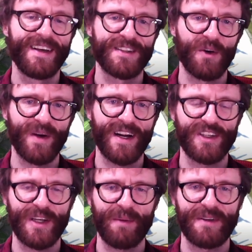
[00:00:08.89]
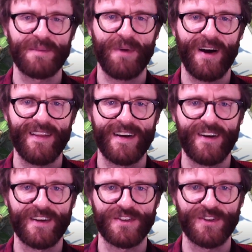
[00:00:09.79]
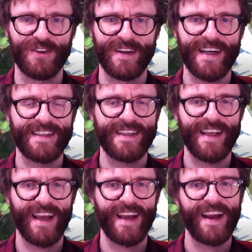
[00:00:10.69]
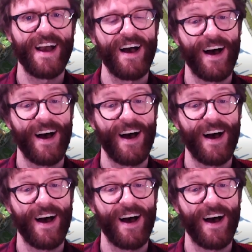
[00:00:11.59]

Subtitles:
So we got a champion spotlight on Sir Nick today.